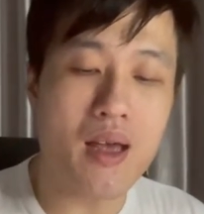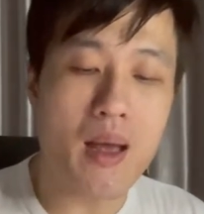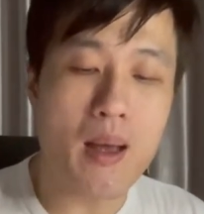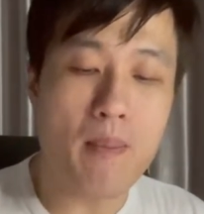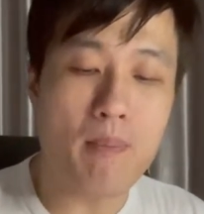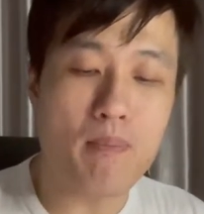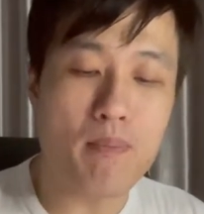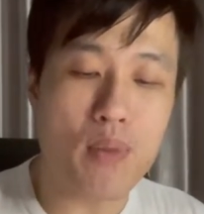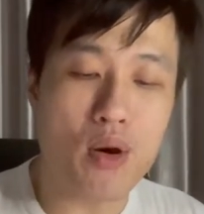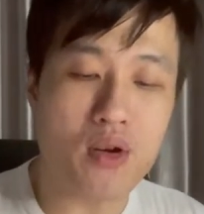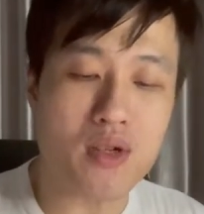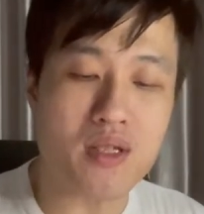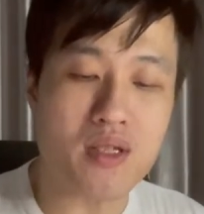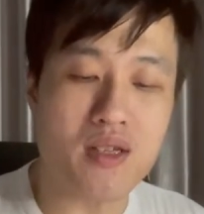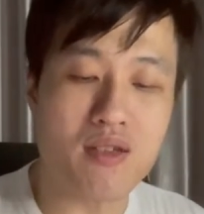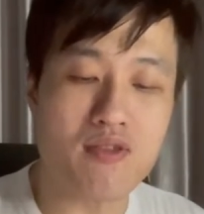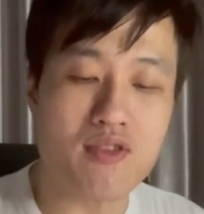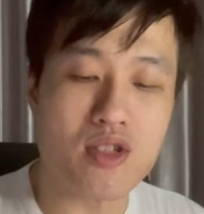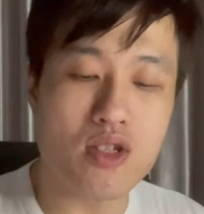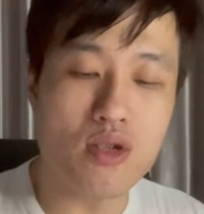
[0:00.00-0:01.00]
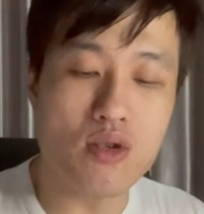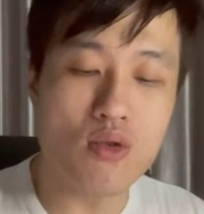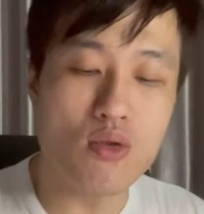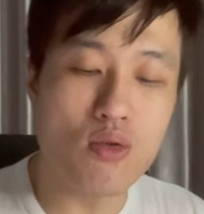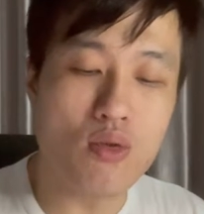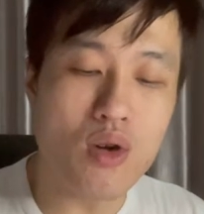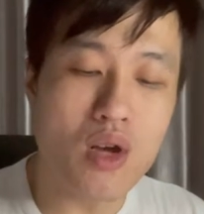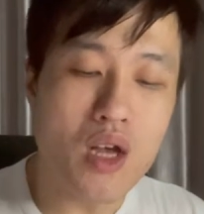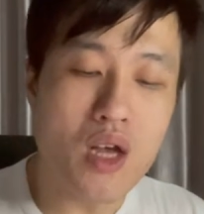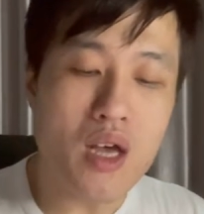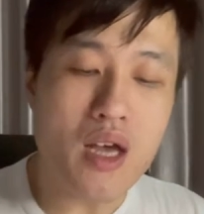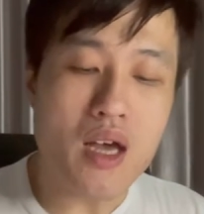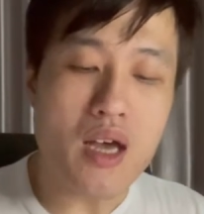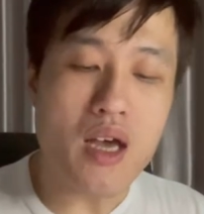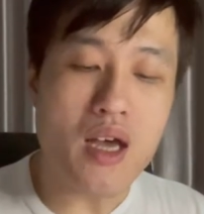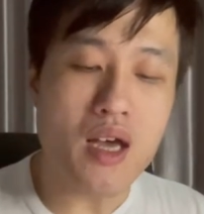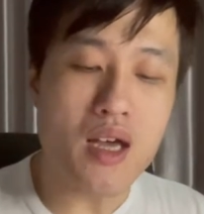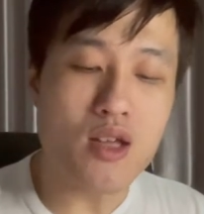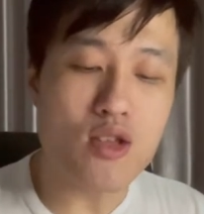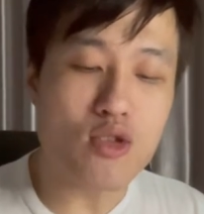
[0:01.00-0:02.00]
positive 2,
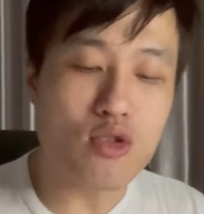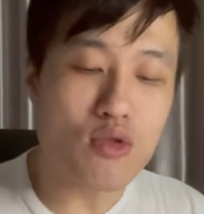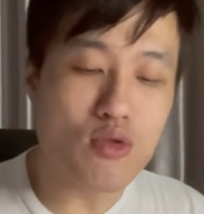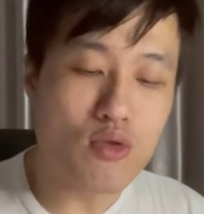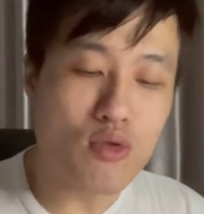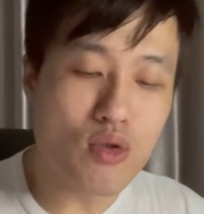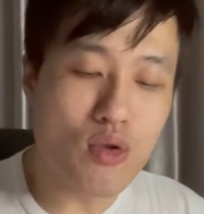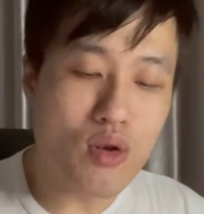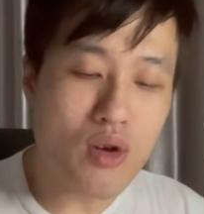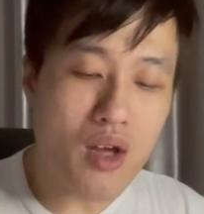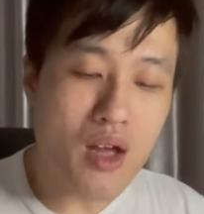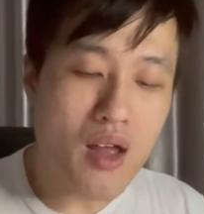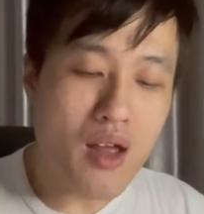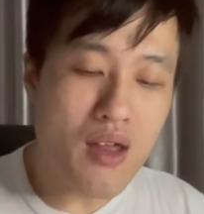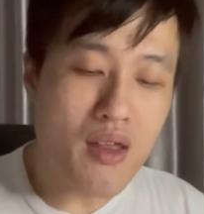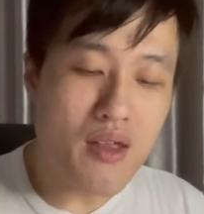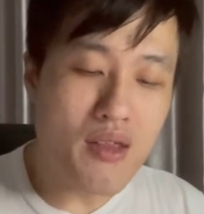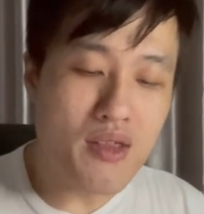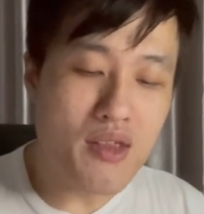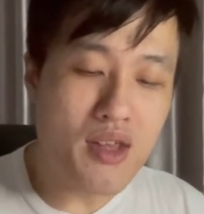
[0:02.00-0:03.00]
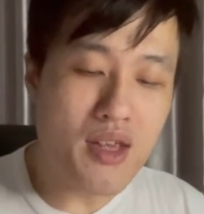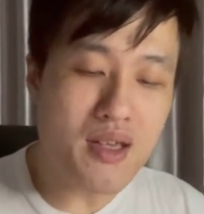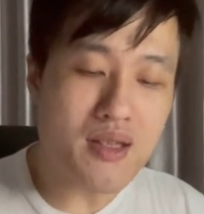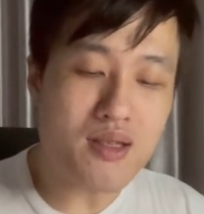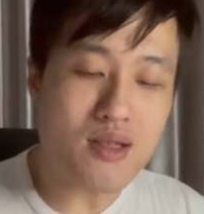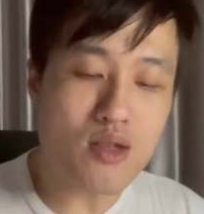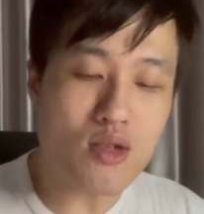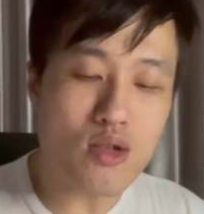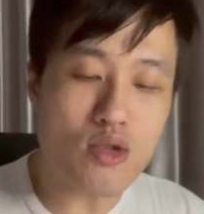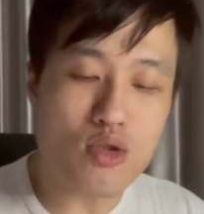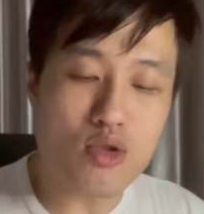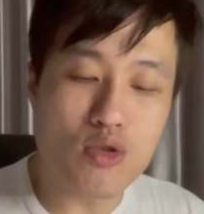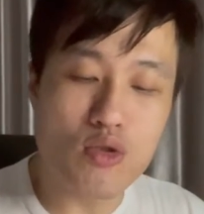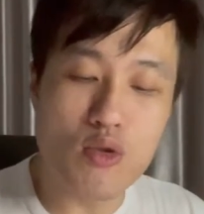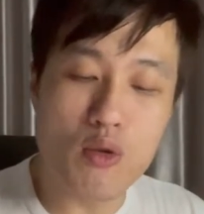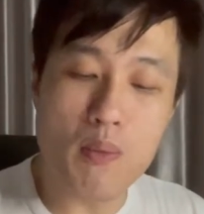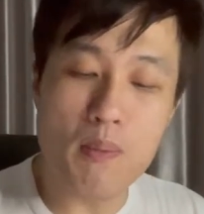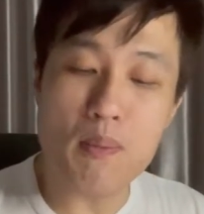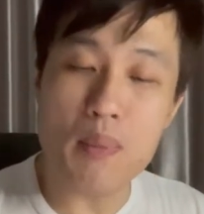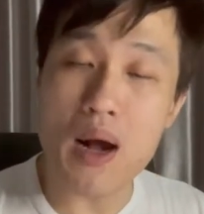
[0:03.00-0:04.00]
into these
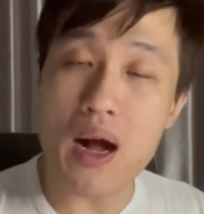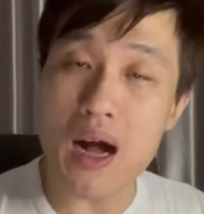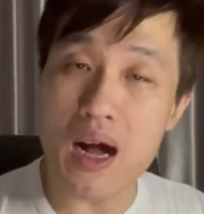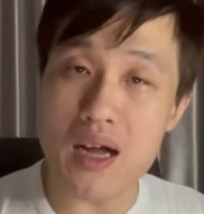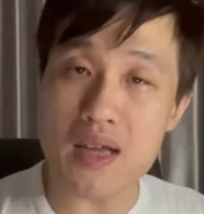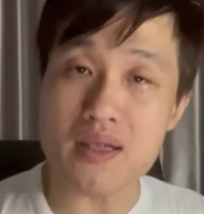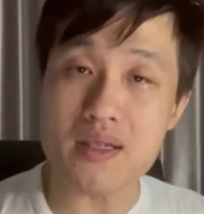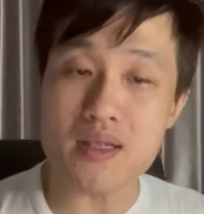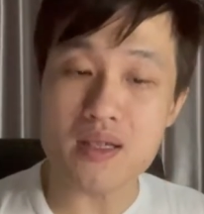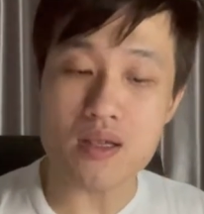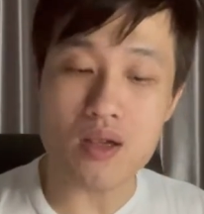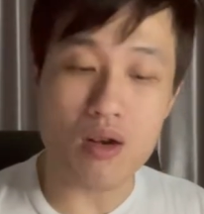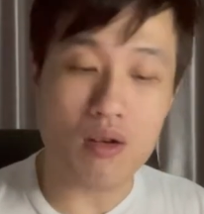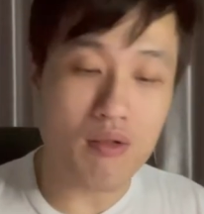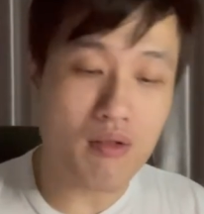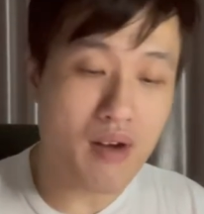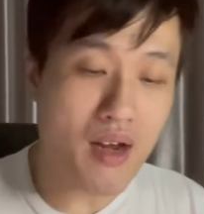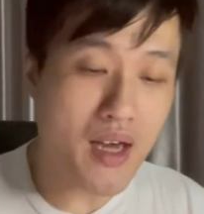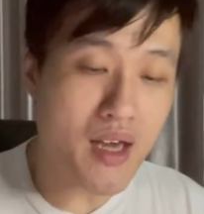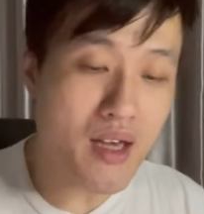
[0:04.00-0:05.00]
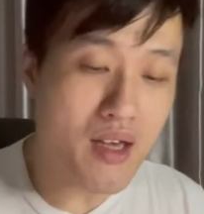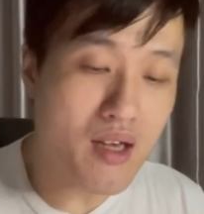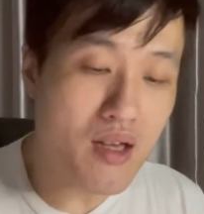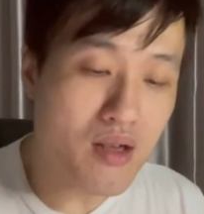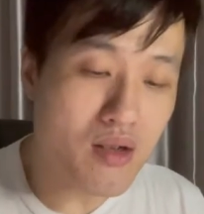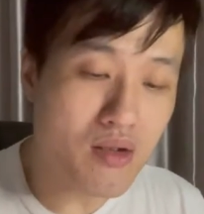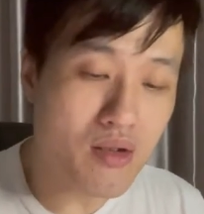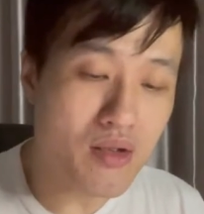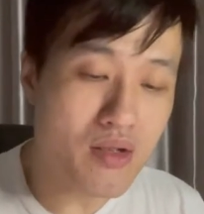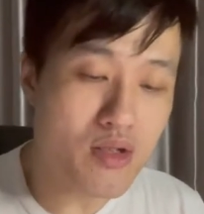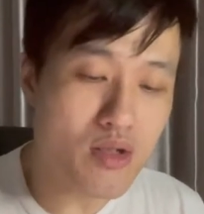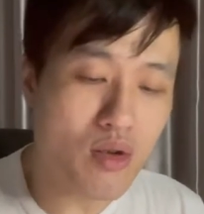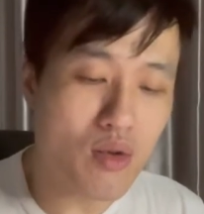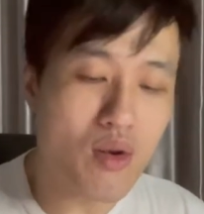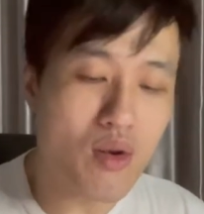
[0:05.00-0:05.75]
two parts. Alright, so